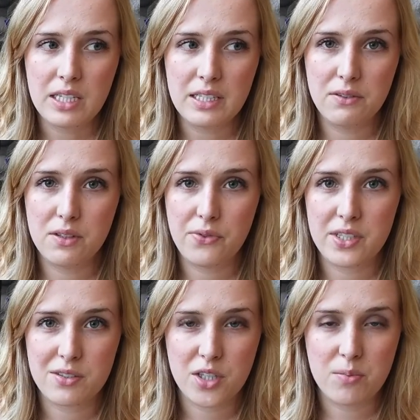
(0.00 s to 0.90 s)
even if I
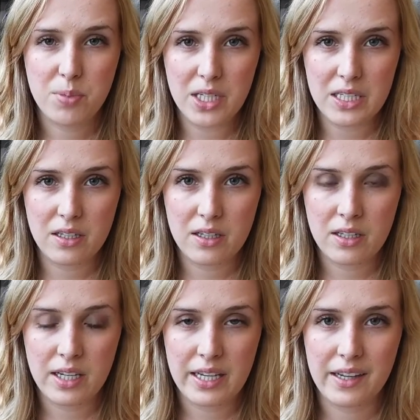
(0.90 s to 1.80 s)
scrub pretty good
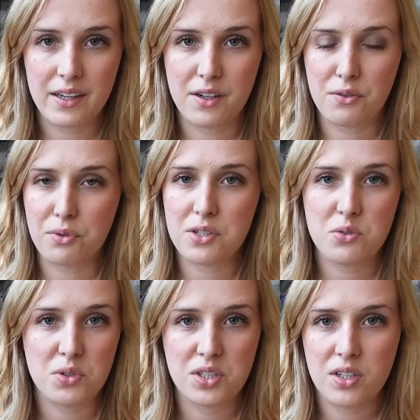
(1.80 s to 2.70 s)
and rinse
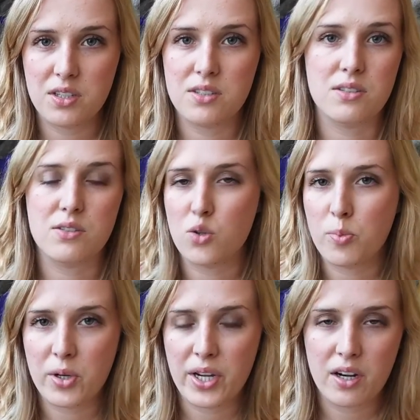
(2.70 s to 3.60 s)
really good and soap
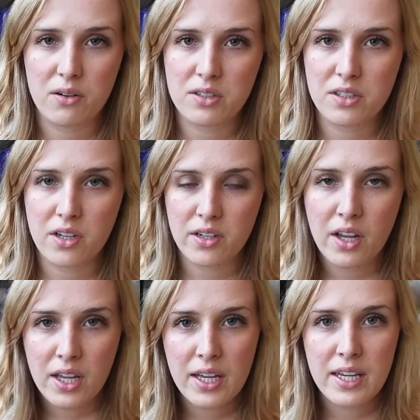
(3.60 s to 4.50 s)
her hair really good,
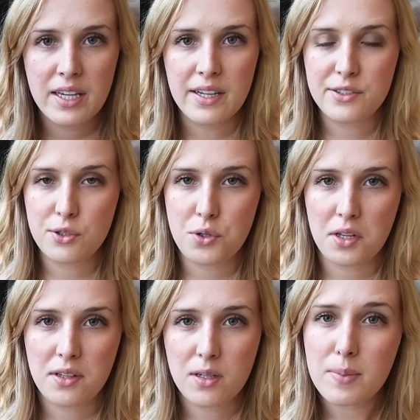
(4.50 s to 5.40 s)
it's usually a
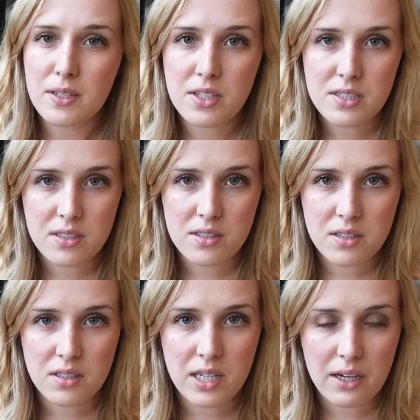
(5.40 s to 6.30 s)
little bit greasy
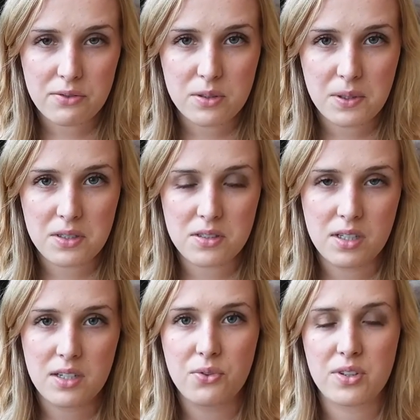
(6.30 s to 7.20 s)
still afterwards and
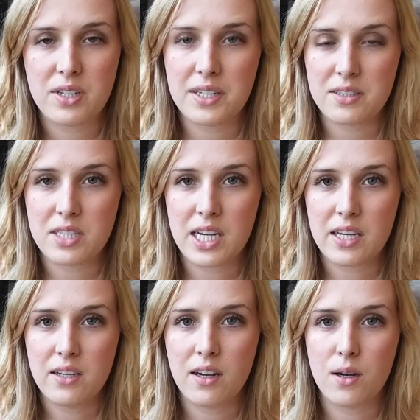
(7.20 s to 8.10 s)
like for the next
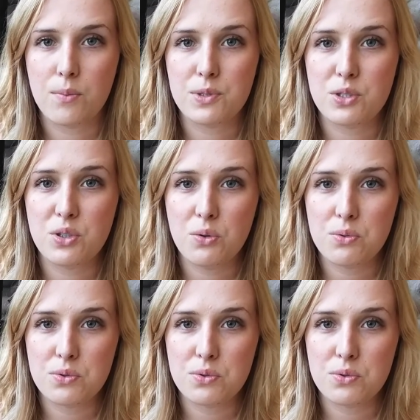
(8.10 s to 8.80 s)
day. Um, so don't